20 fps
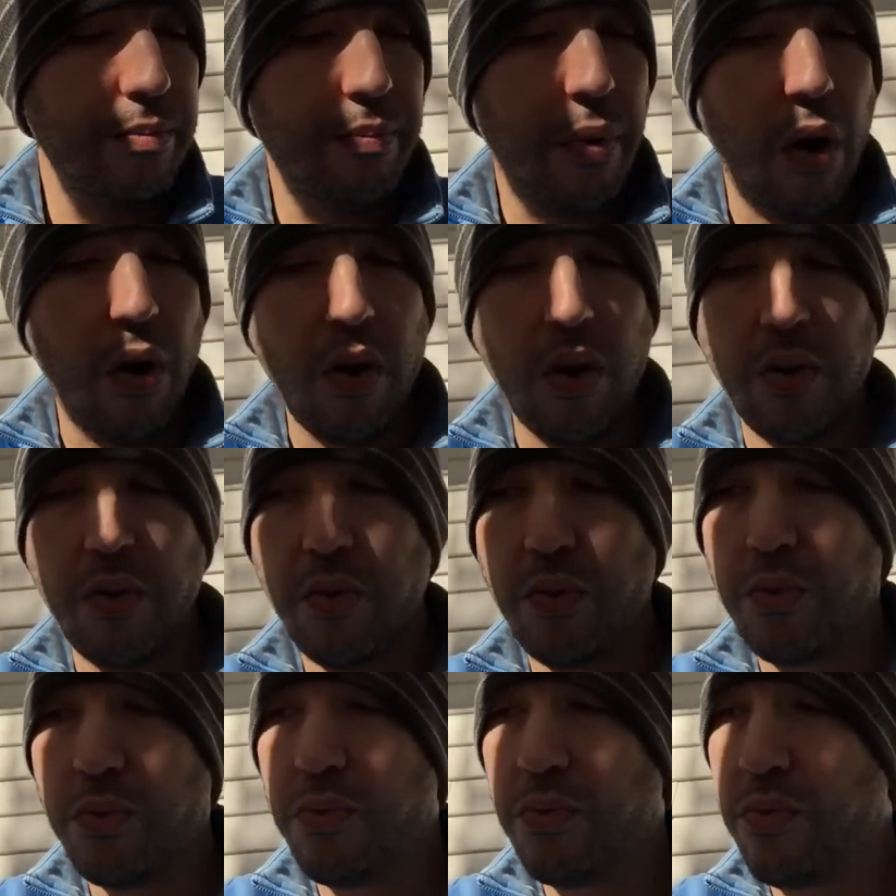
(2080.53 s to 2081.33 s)

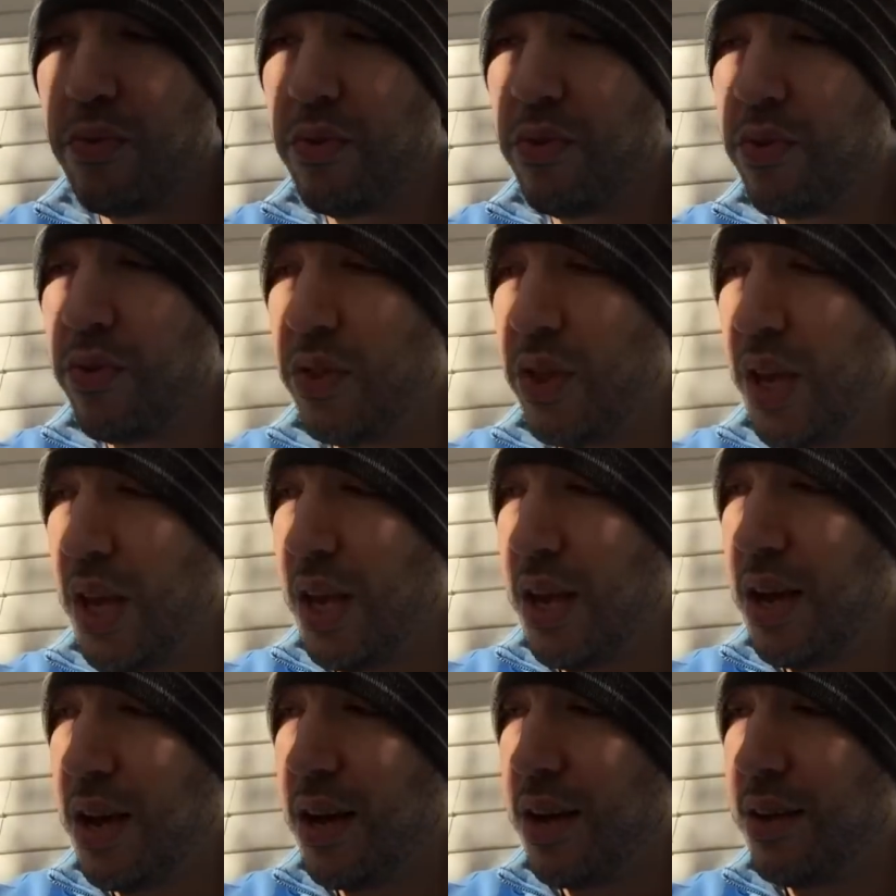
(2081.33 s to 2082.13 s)
borrow
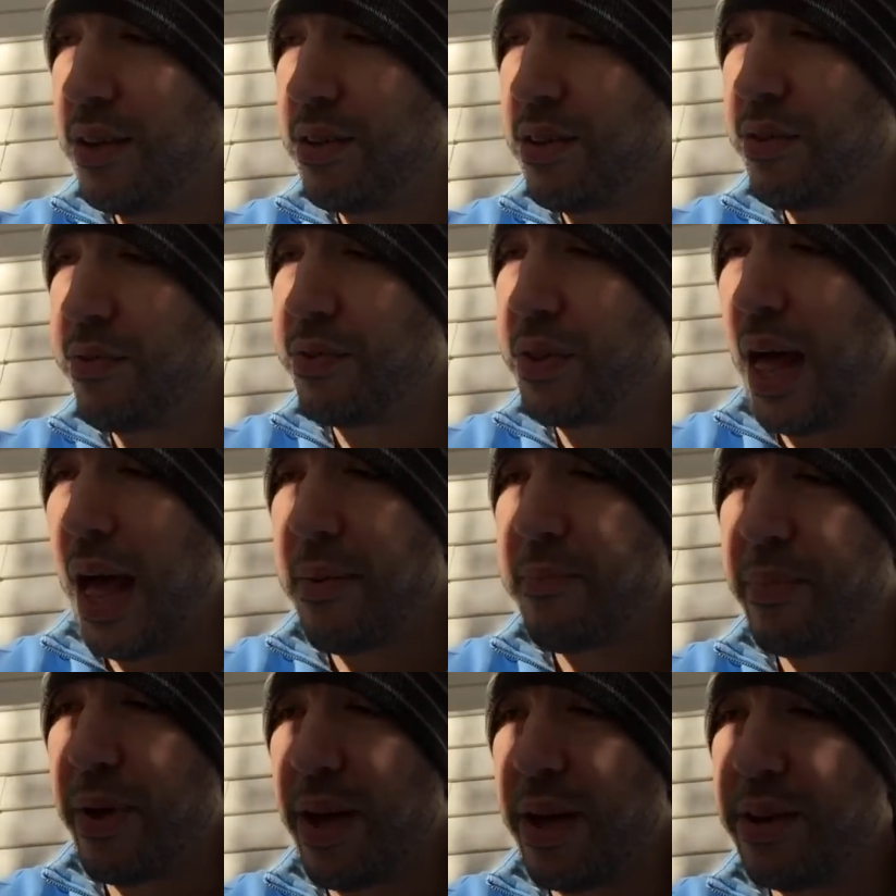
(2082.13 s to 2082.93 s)
the
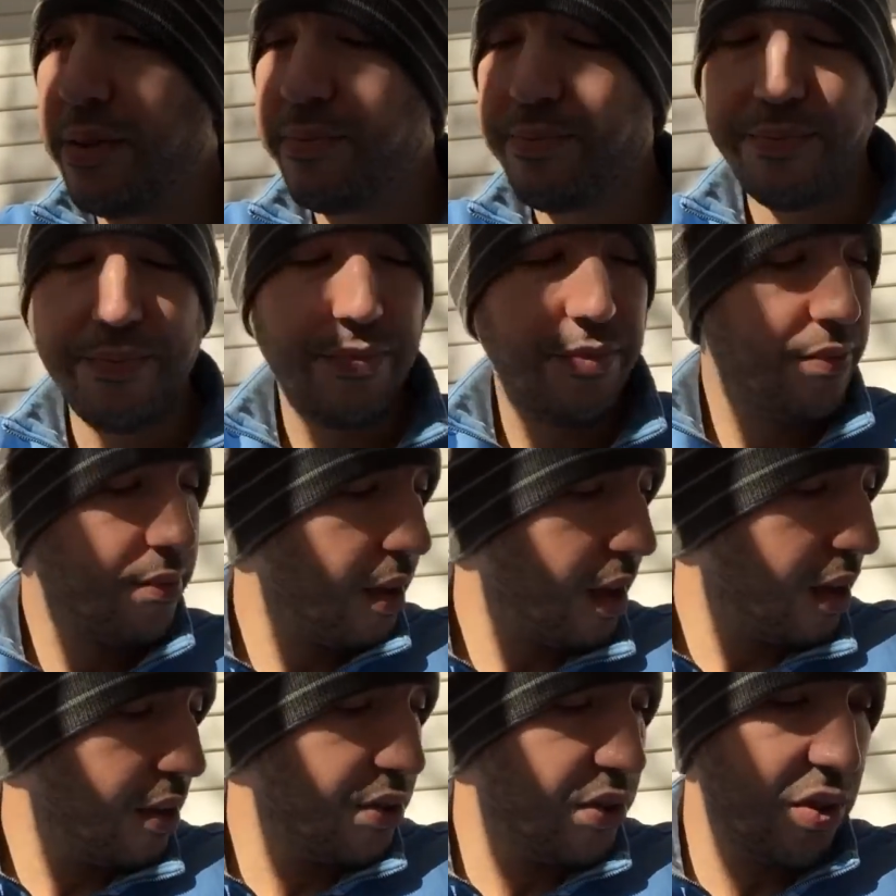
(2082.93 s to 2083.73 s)
flatbed
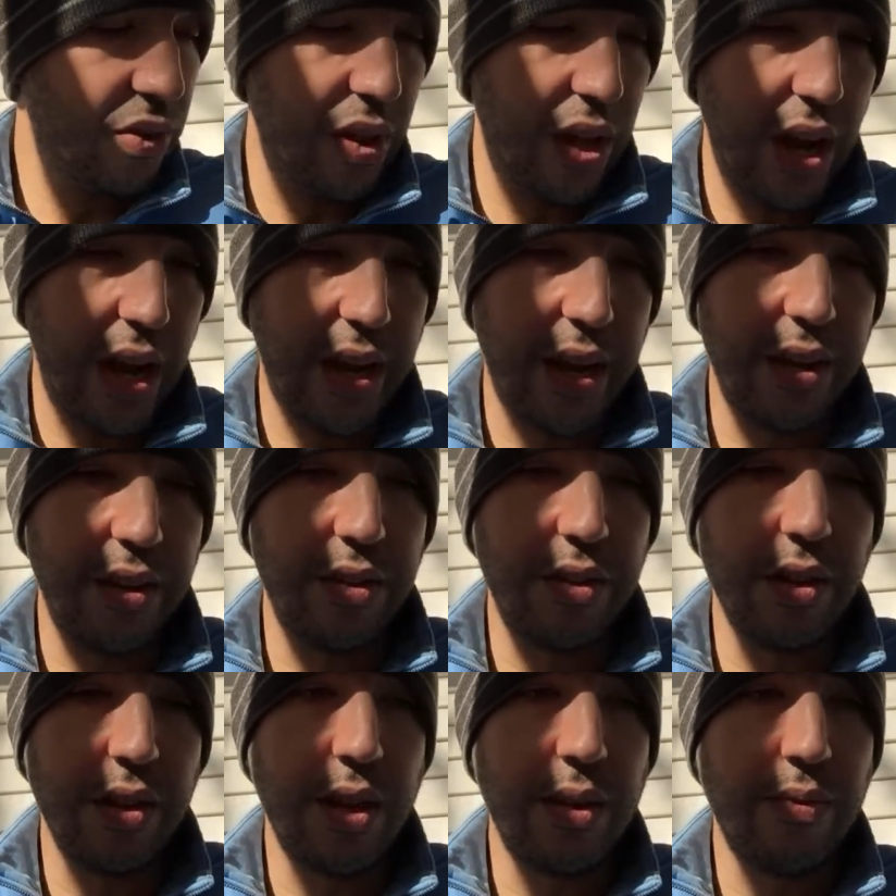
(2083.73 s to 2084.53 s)
so that I
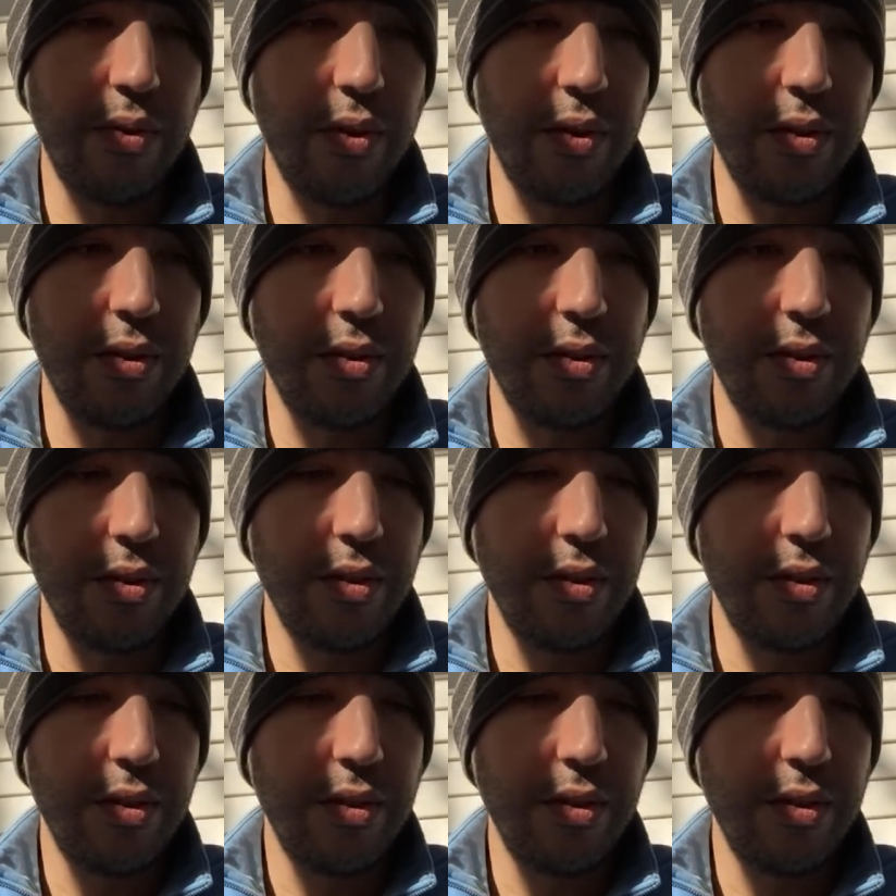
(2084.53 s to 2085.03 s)
can deliver